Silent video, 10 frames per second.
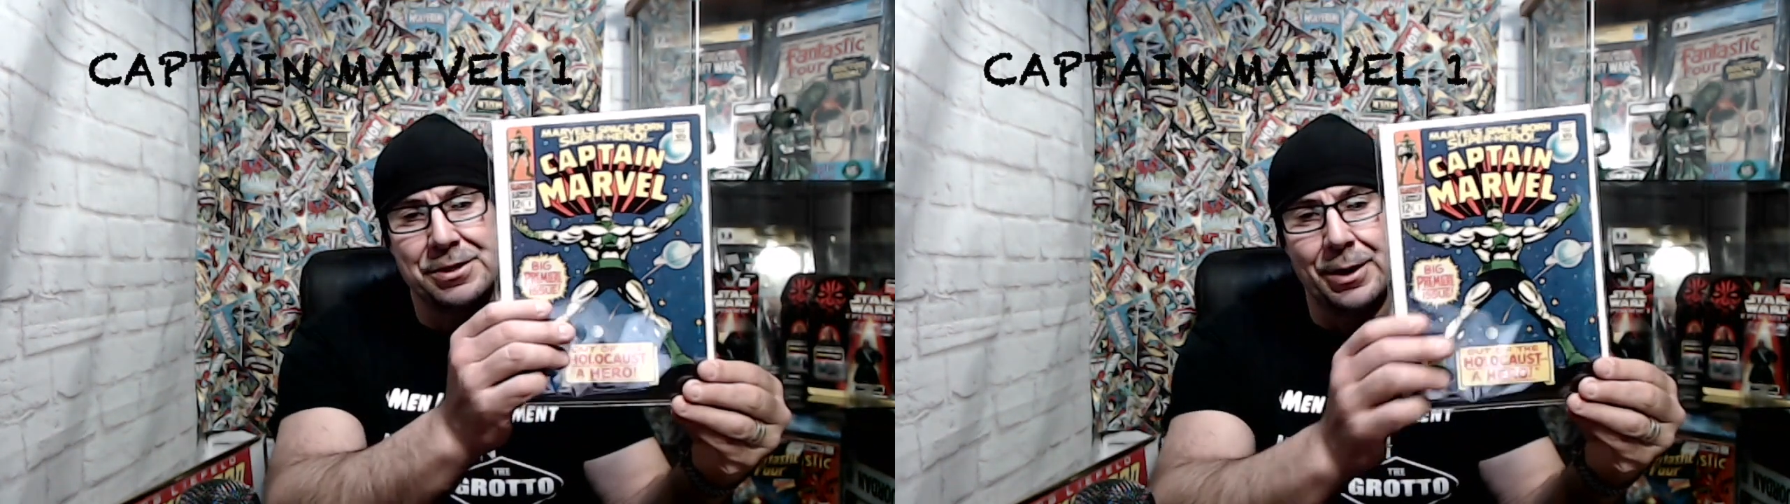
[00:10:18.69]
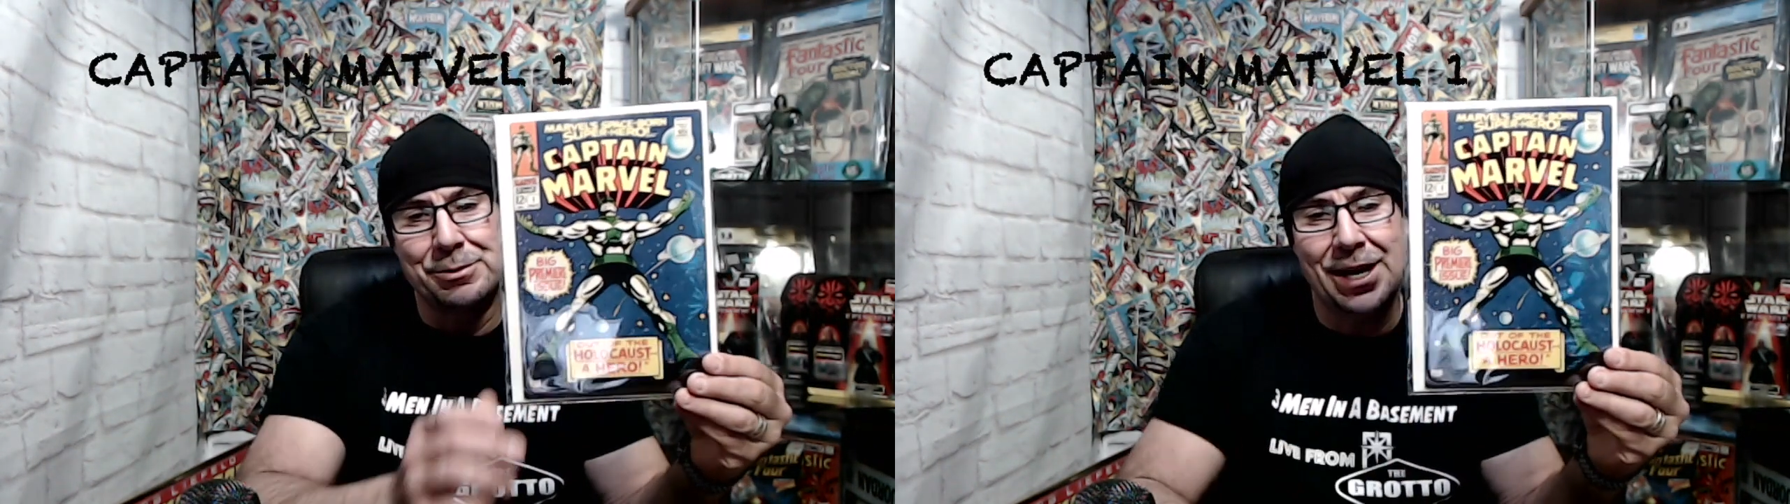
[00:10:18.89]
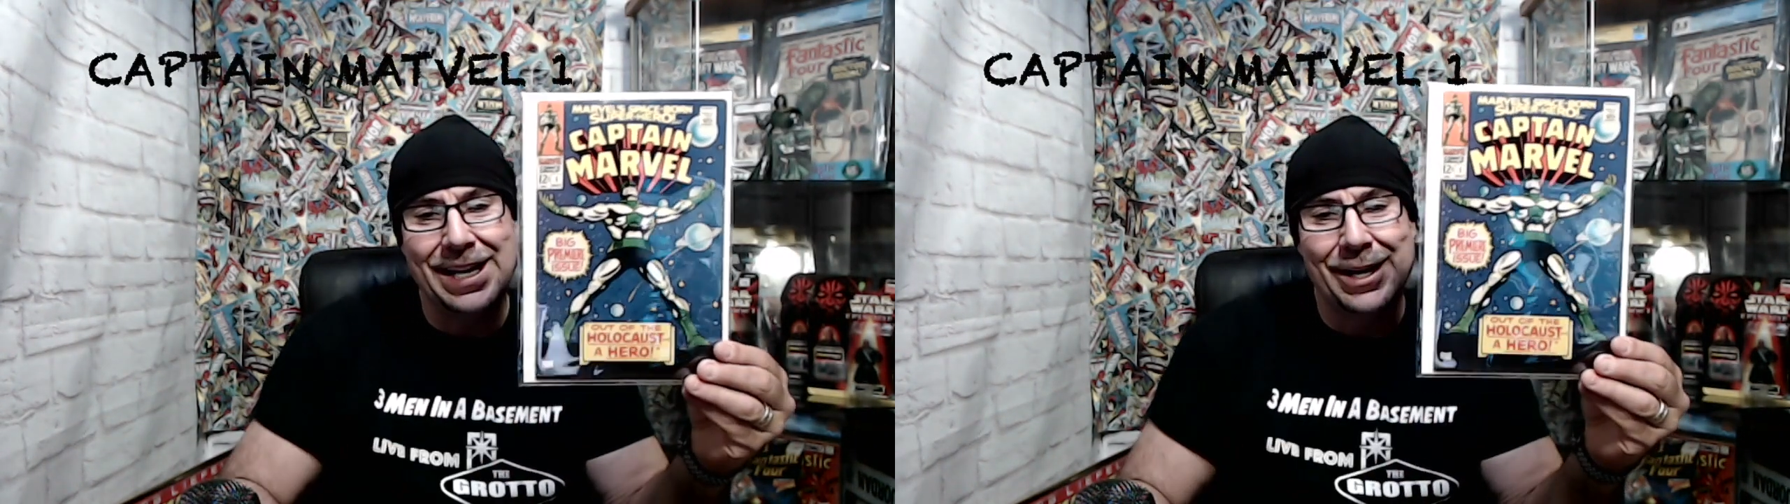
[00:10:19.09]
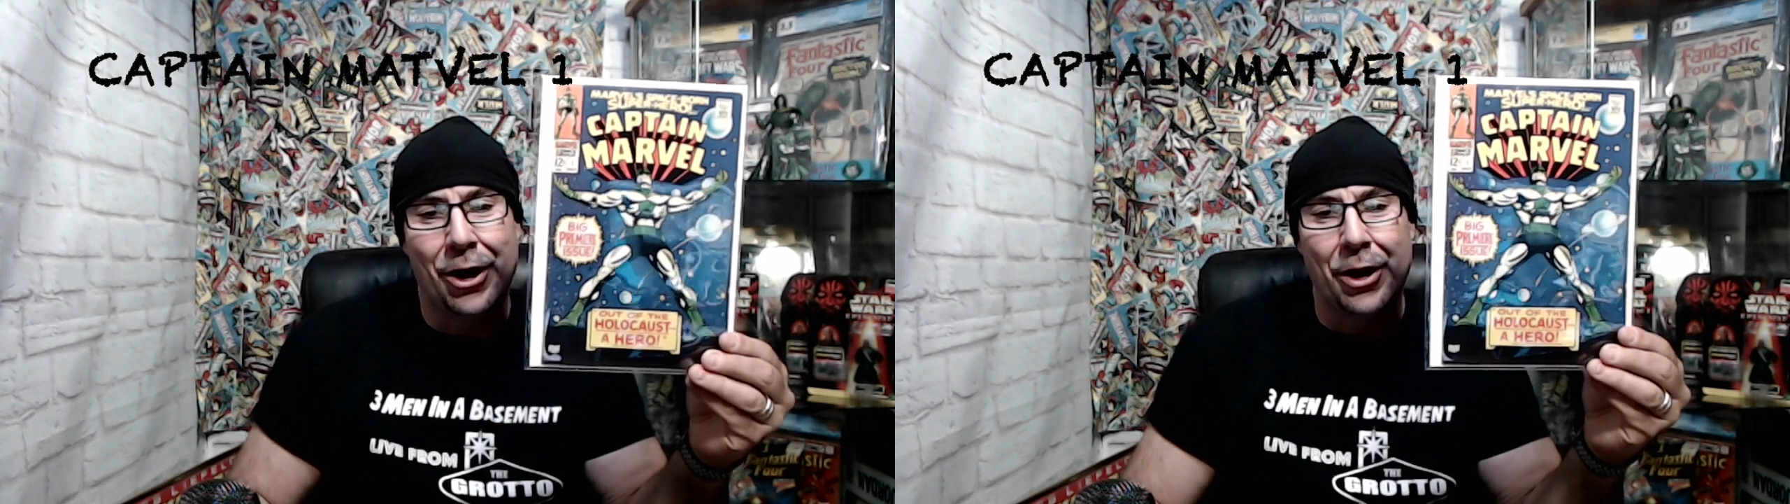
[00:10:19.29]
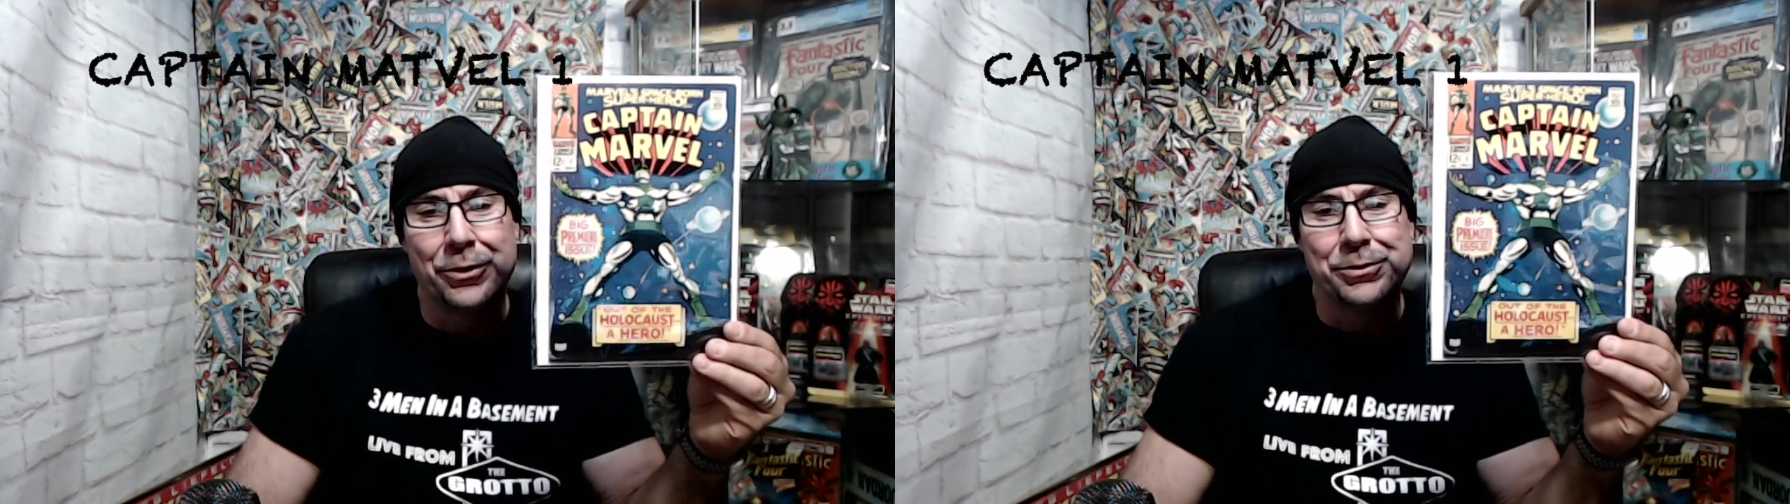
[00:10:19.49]
So I'm trying to get
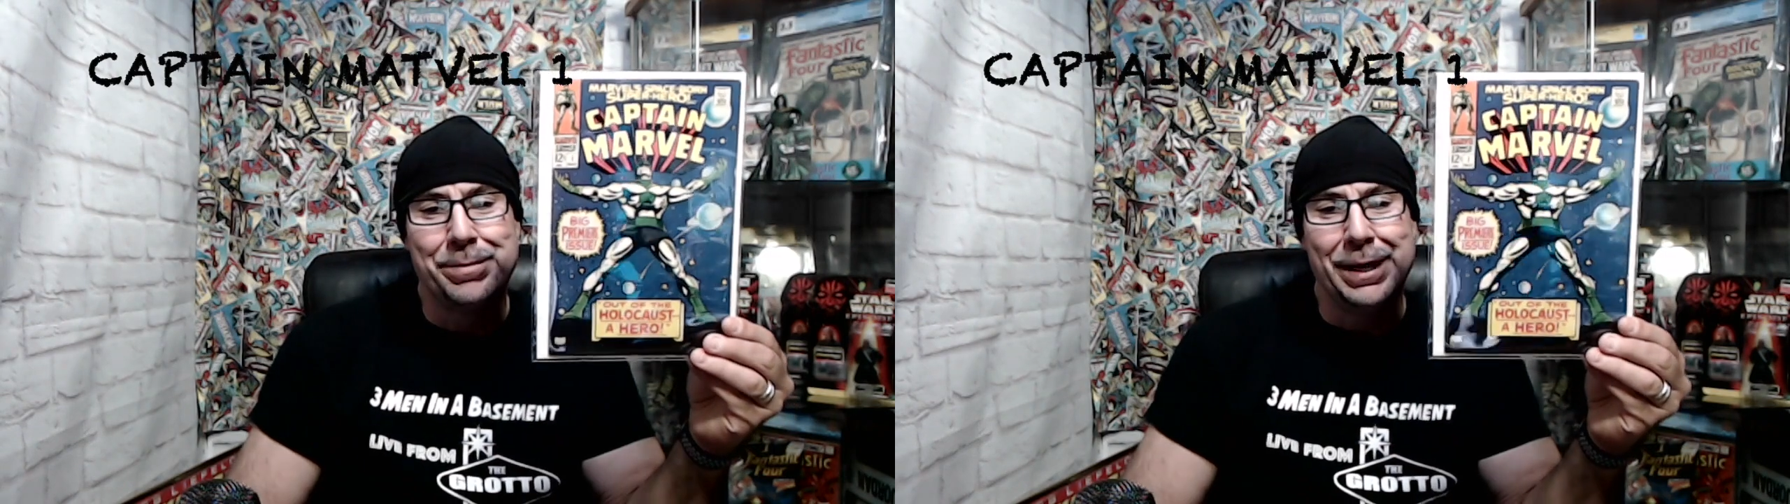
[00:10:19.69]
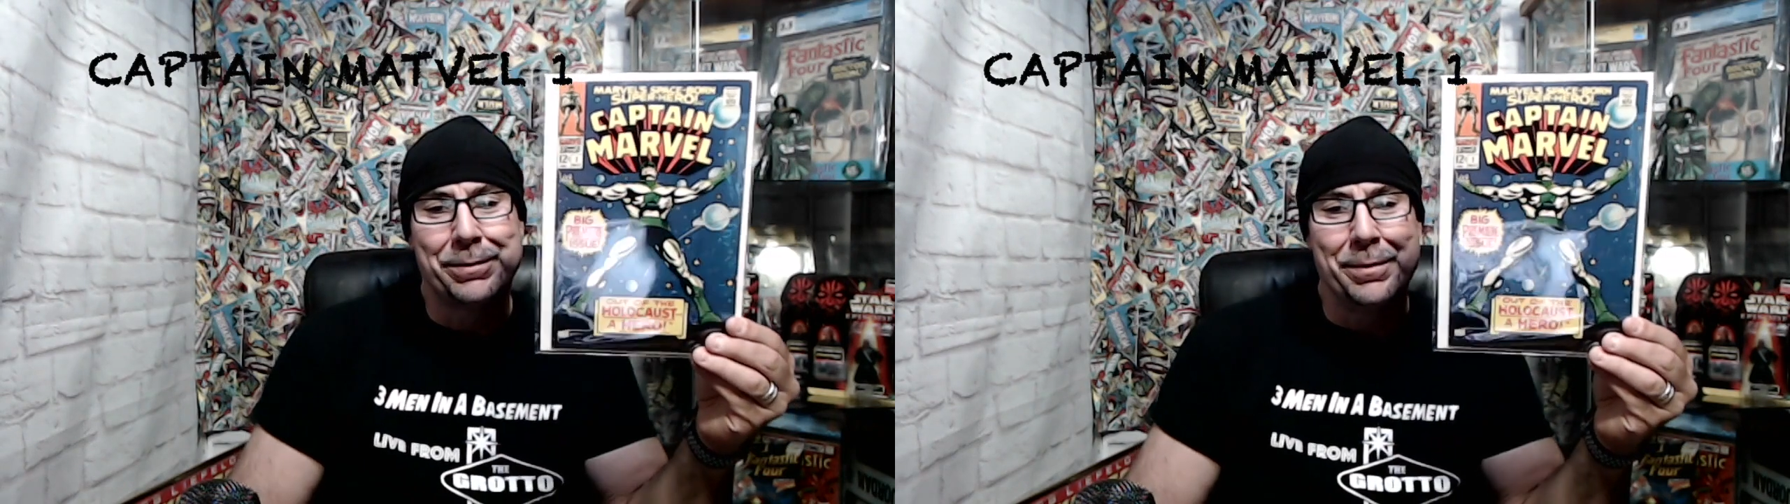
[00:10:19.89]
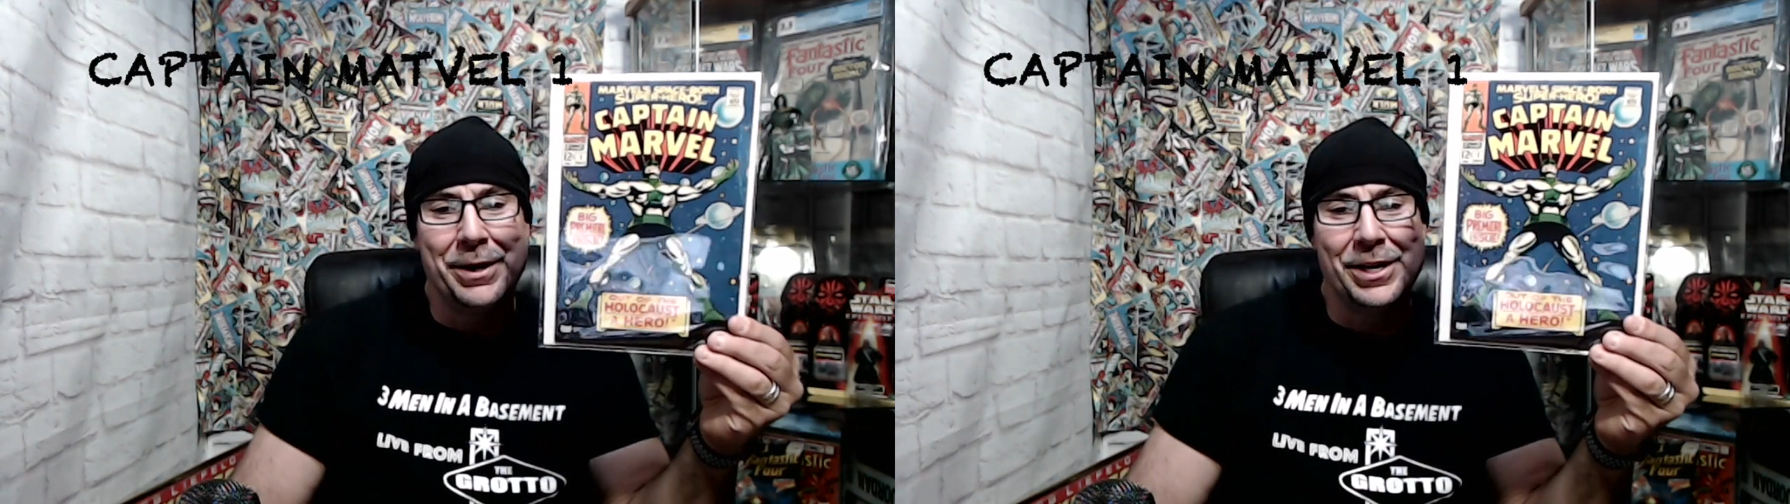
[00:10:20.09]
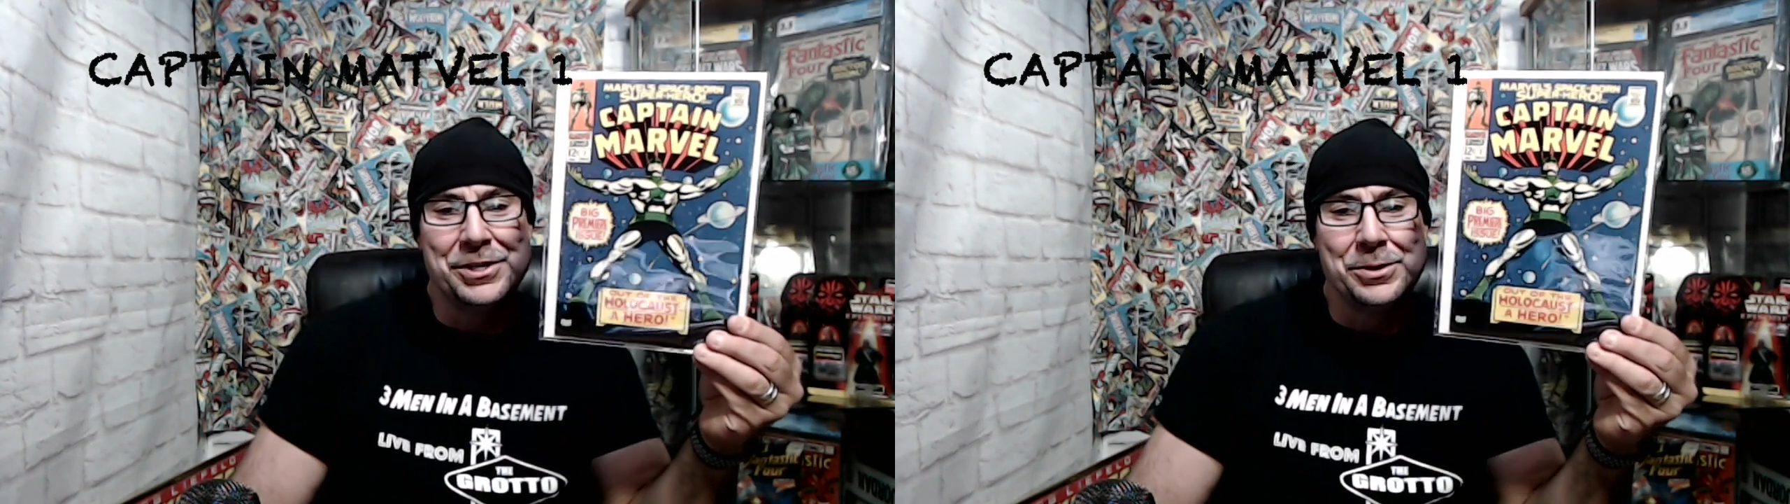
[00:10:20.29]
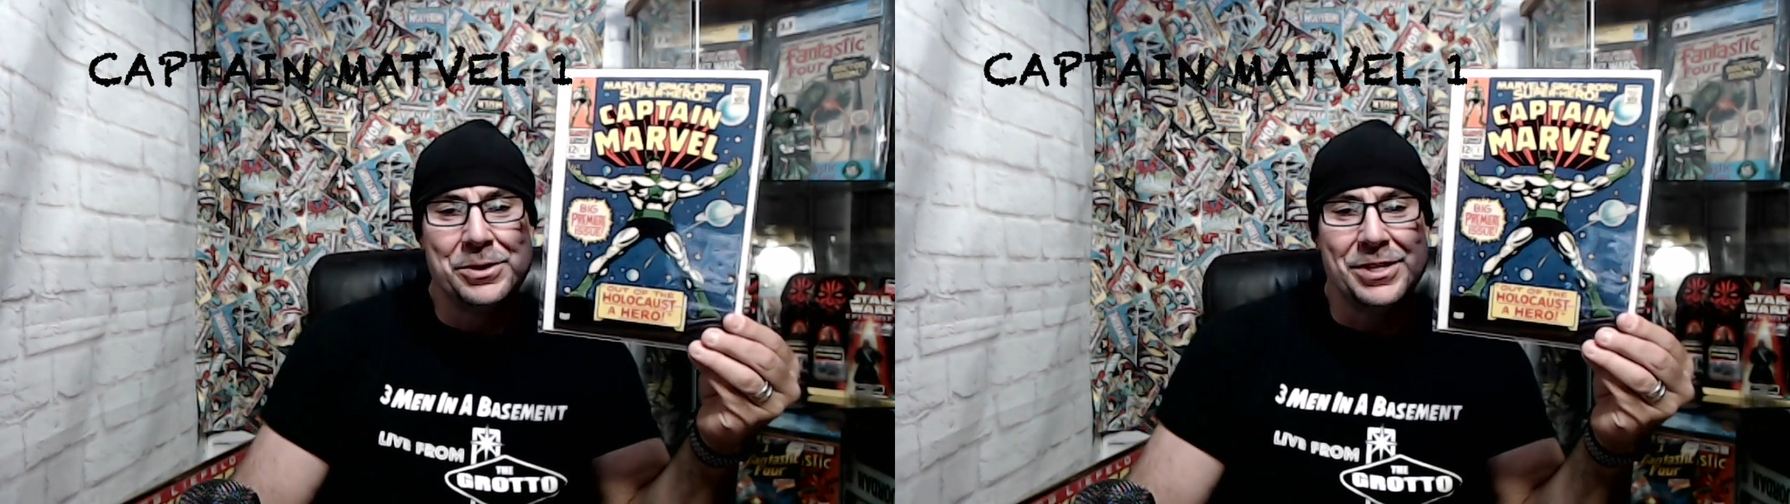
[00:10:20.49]
all those big premiere
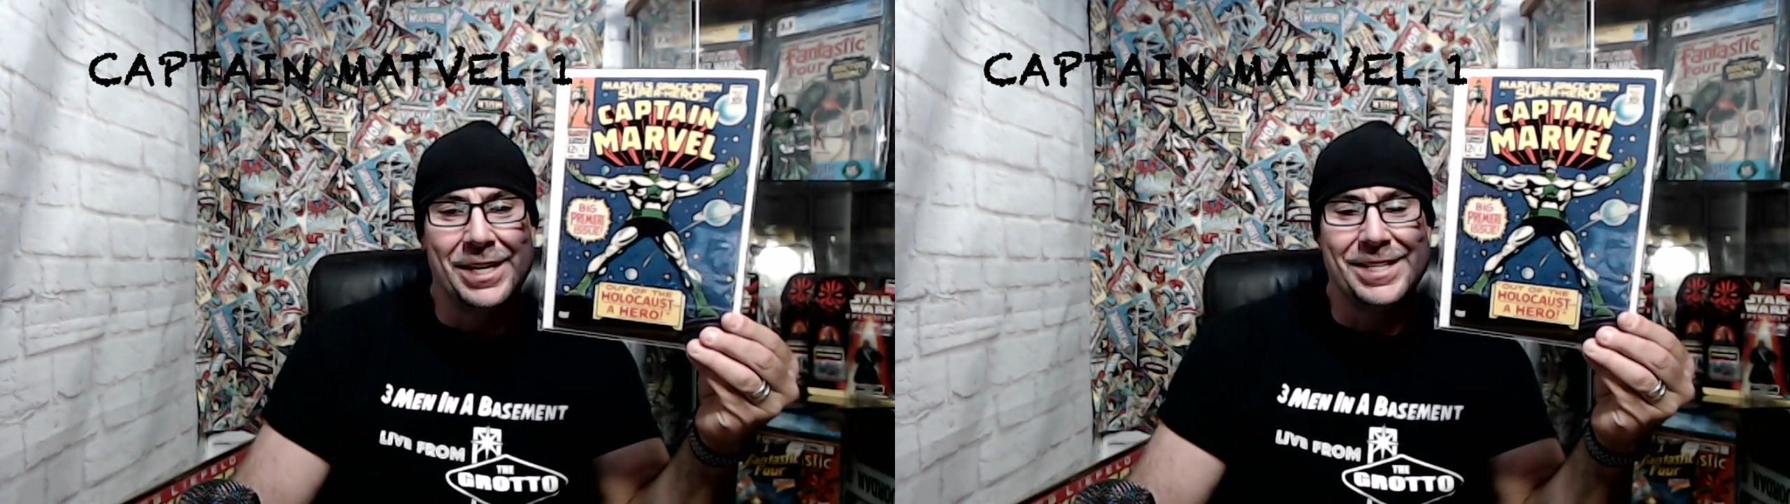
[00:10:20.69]
issues in